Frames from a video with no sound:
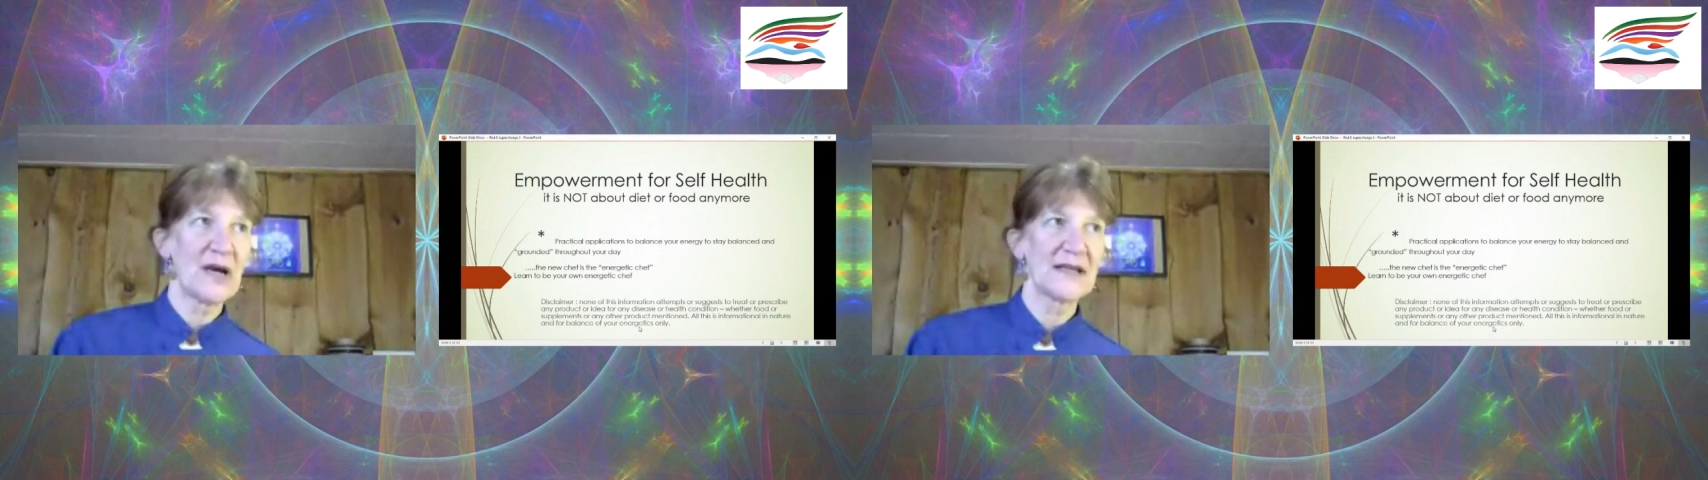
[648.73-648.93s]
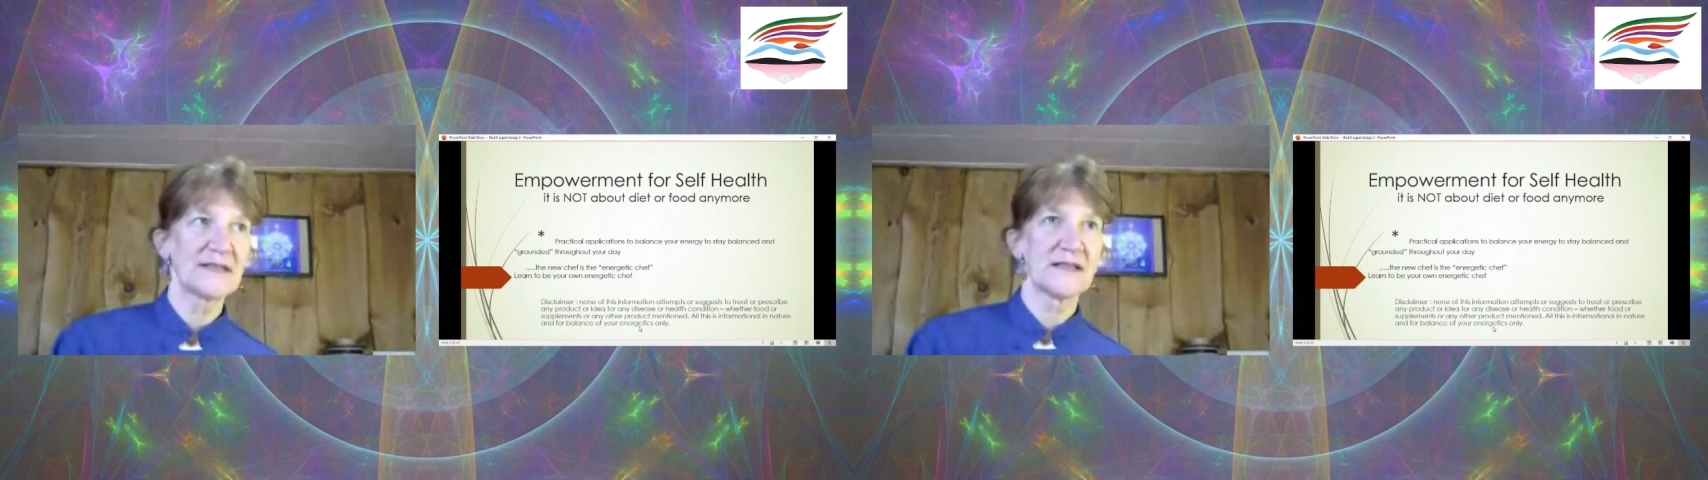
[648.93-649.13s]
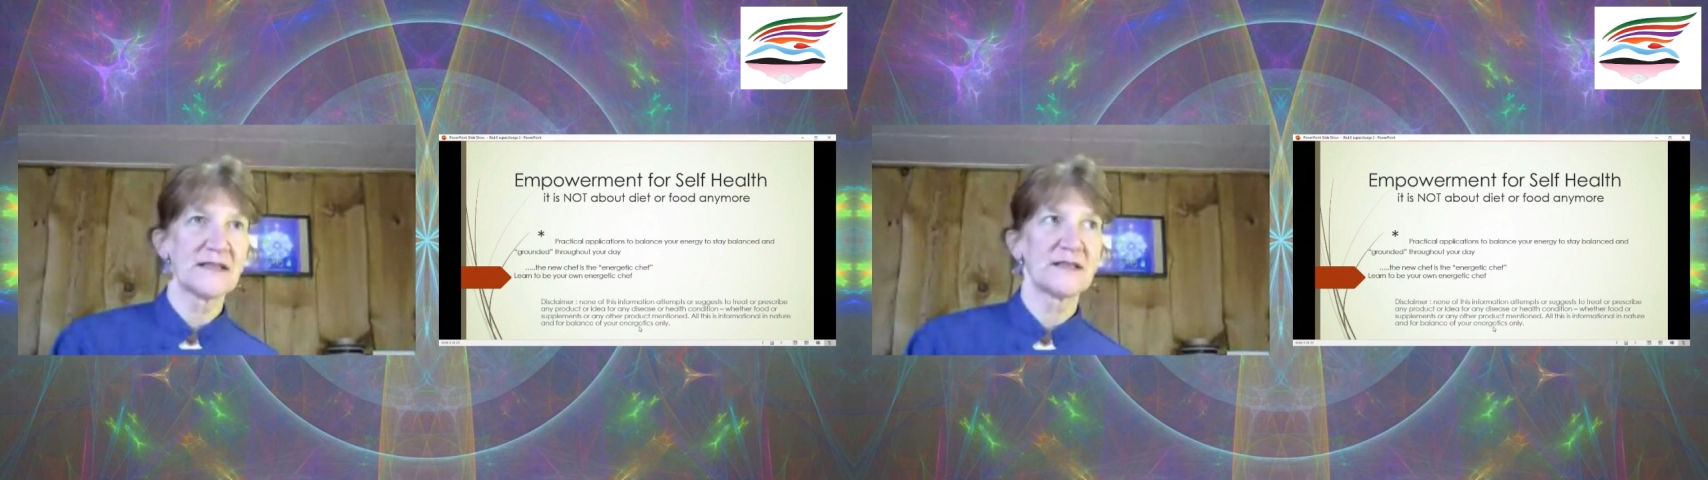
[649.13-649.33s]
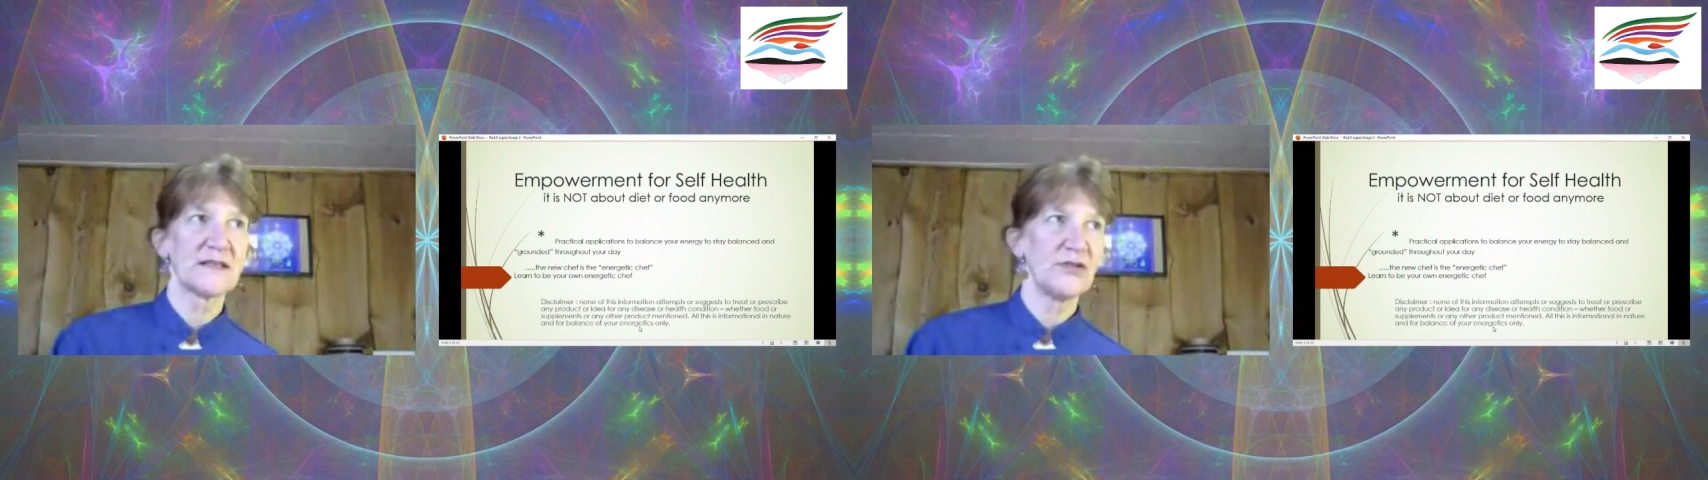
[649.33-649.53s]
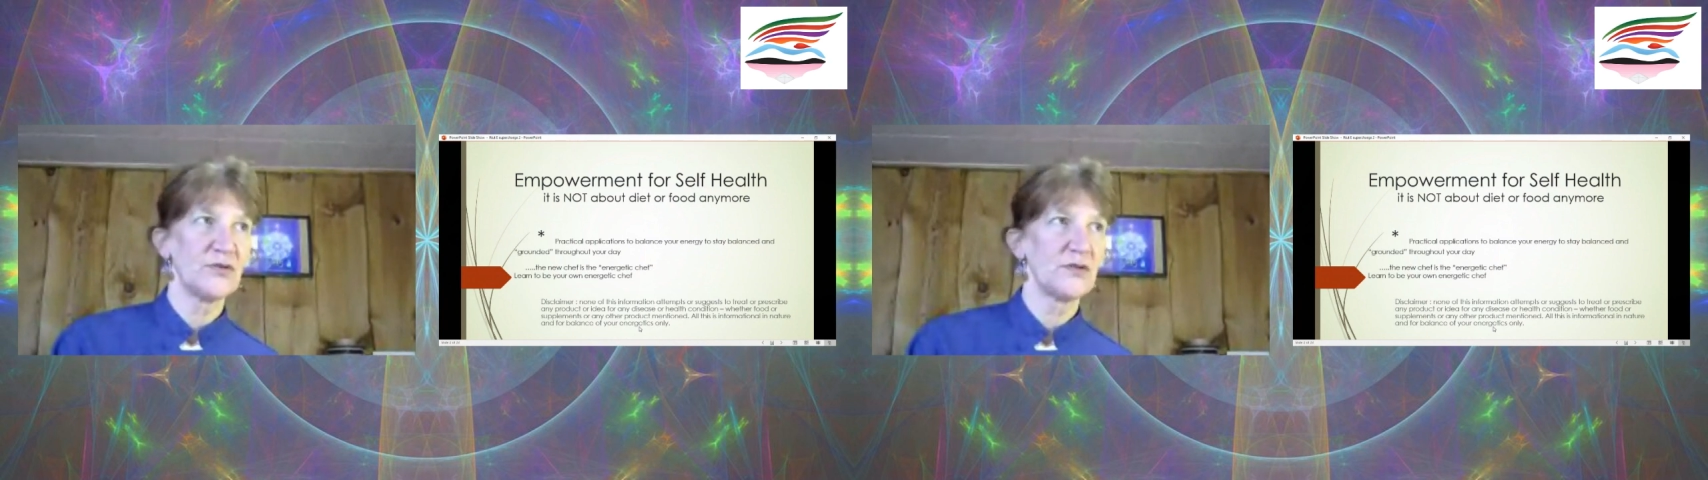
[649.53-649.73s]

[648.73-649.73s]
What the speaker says: processes that you